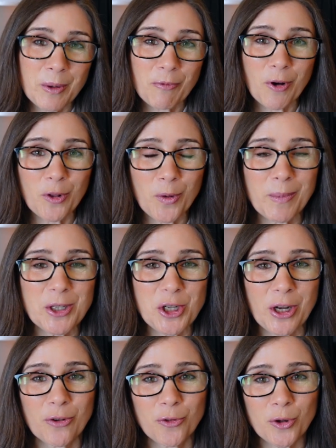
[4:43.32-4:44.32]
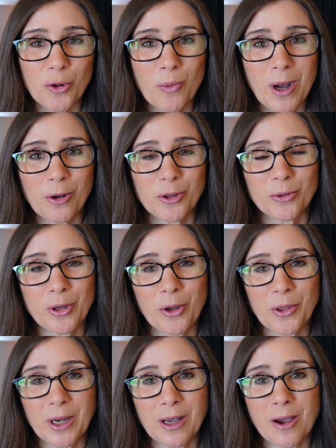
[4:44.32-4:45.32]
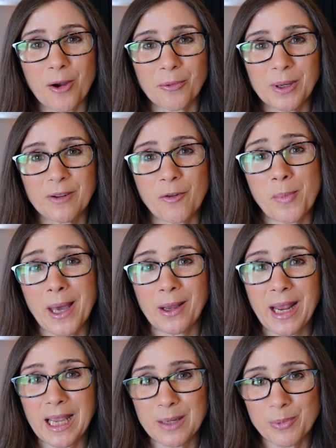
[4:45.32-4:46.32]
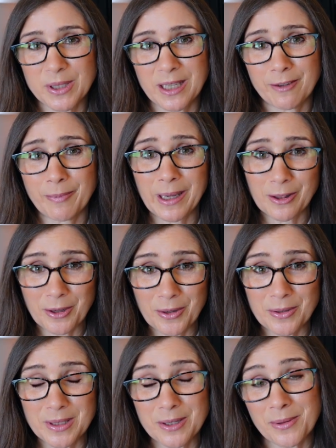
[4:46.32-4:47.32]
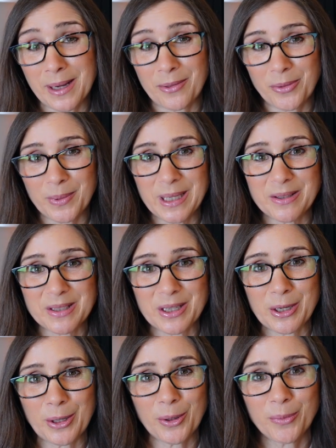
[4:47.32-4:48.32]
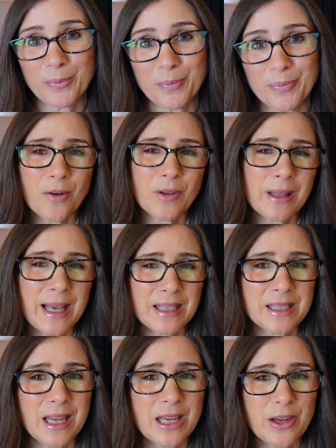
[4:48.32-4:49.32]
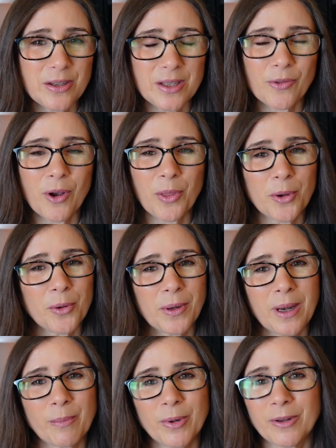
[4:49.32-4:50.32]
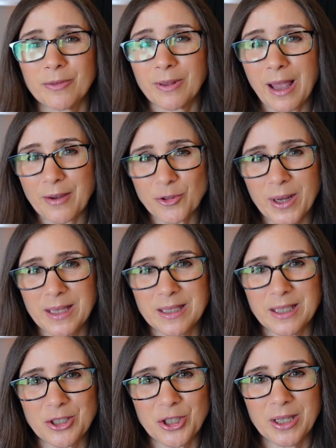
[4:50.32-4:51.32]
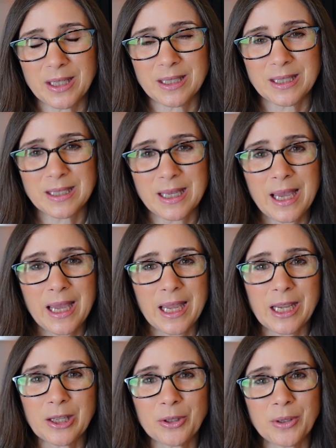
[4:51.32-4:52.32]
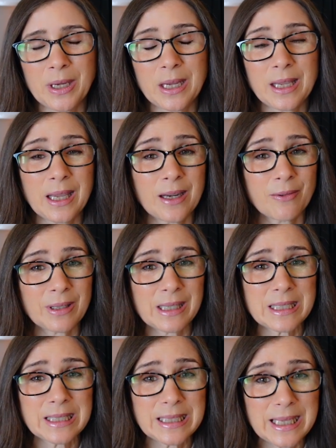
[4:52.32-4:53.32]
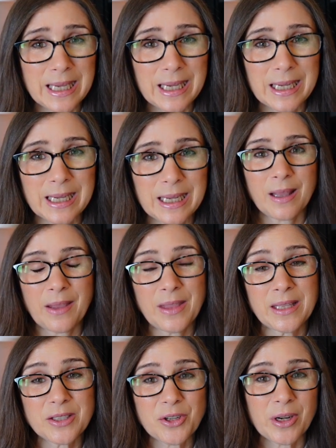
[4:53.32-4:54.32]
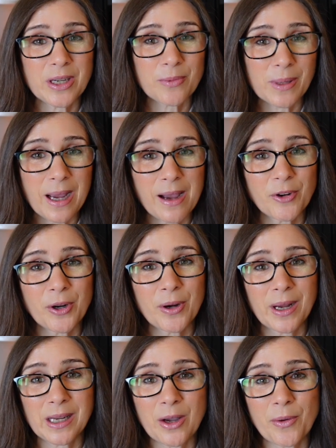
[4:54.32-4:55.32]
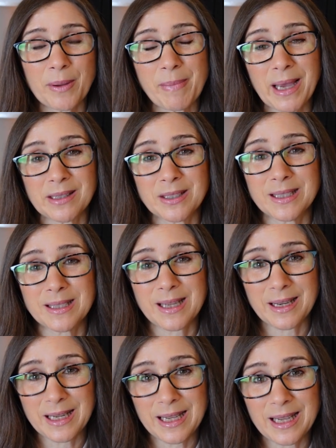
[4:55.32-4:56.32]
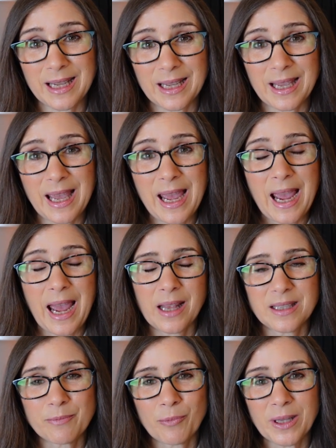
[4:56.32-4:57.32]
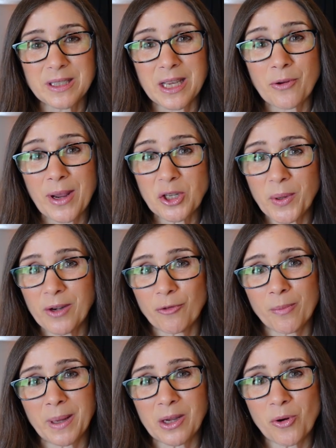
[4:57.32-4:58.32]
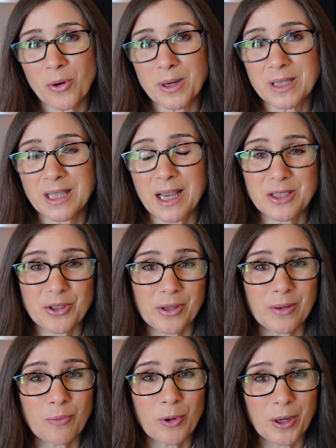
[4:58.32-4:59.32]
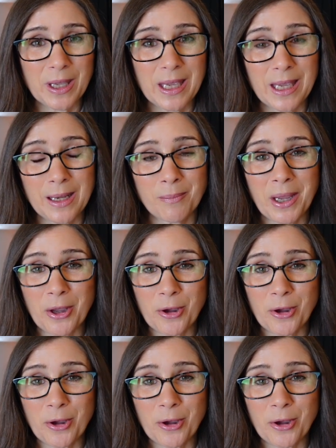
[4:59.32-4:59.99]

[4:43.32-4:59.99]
been following my channel for a while, you'll know that I got rid of about 80% of my clothes around 3 years ago. Over the last 10 years, I've gone through a number of life transitions, including getting really sick and then starting to recover and going back to studying And once I graduated from my course, I started working in my